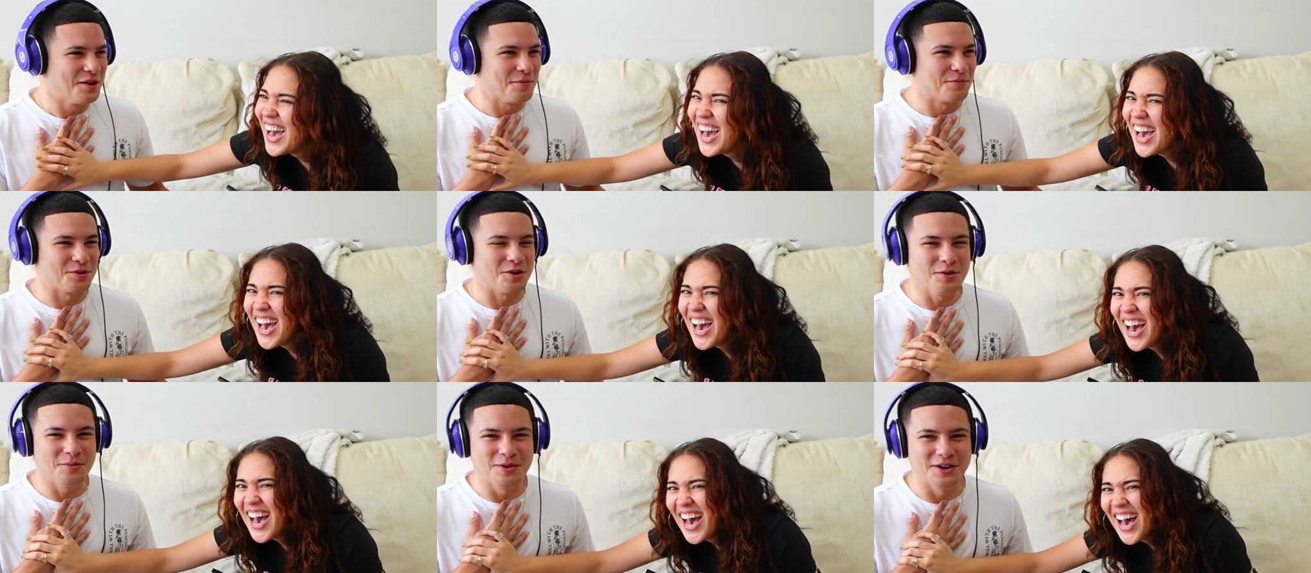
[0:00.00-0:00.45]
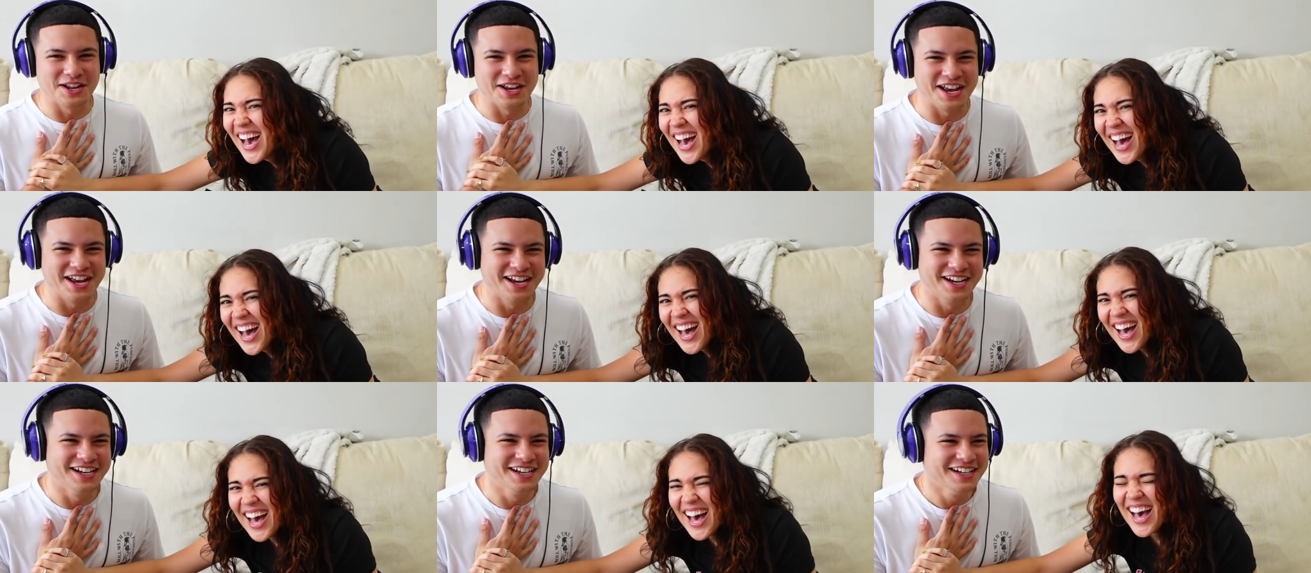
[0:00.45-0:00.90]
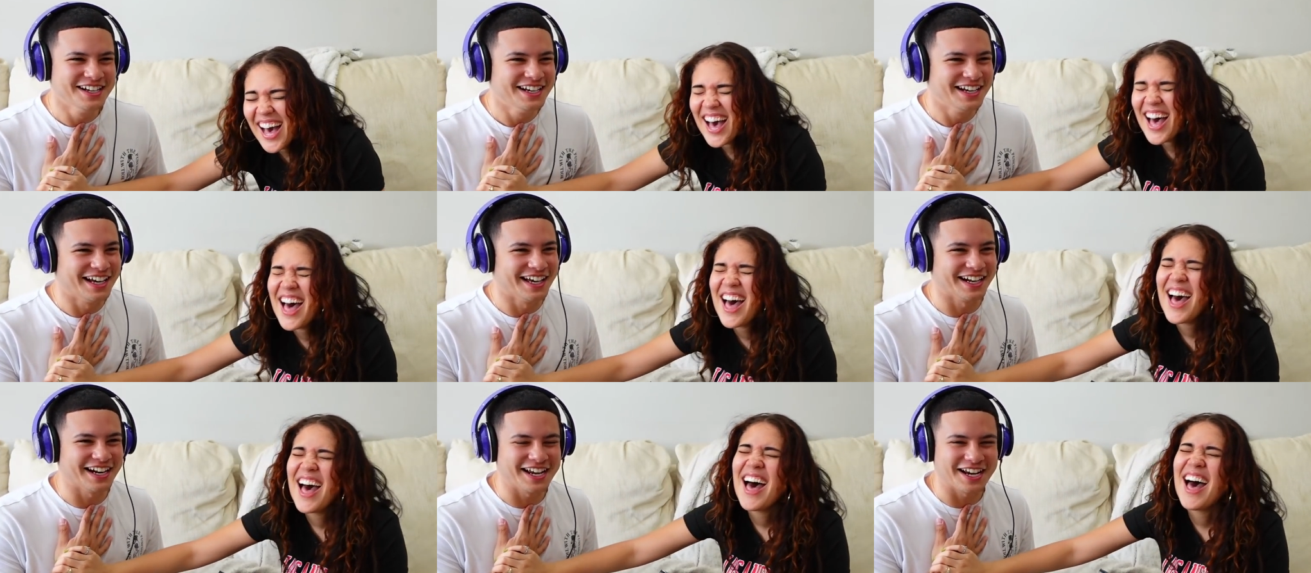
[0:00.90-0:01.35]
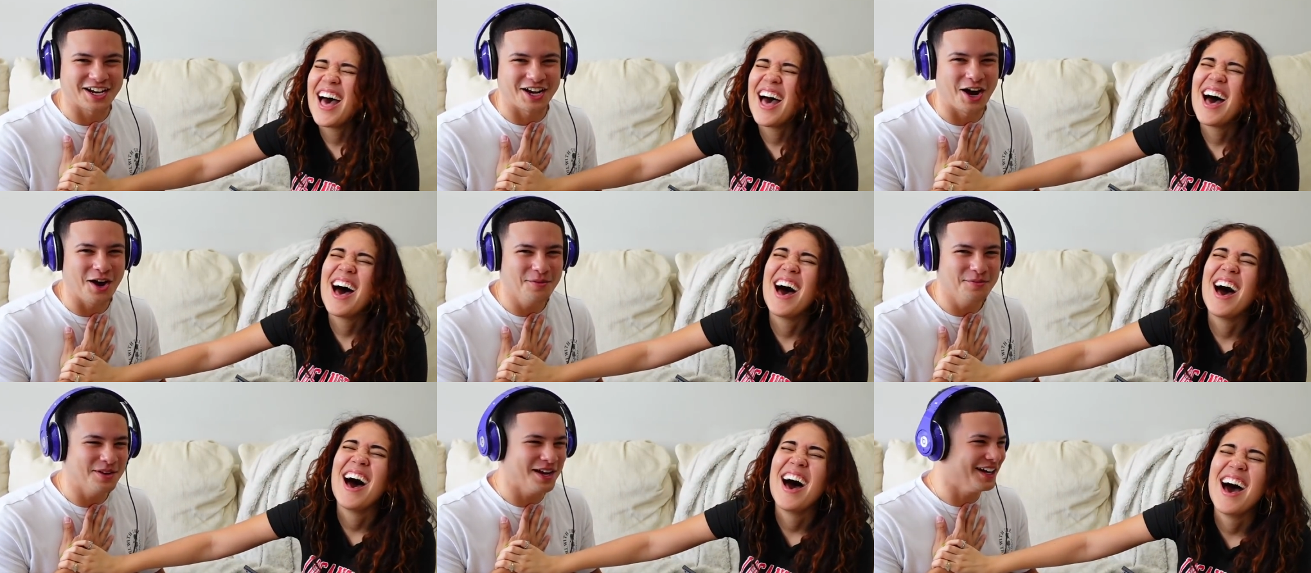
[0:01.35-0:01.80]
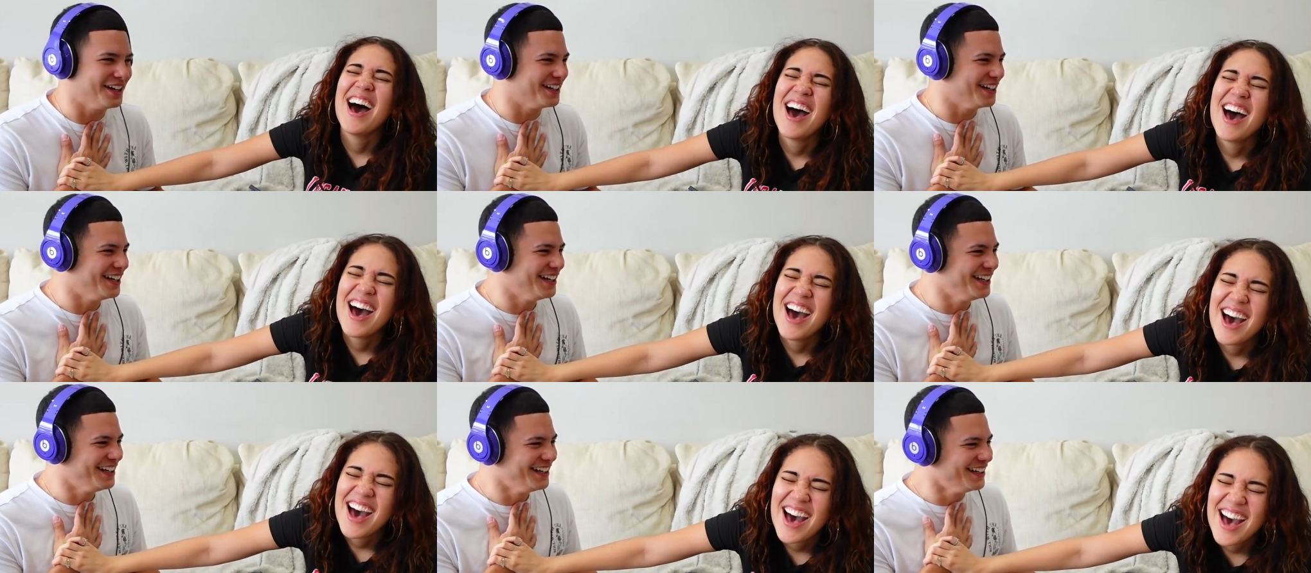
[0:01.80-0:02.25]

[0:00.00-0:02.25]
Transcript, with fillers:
Speaker 1: Puberty. It ain't come yet.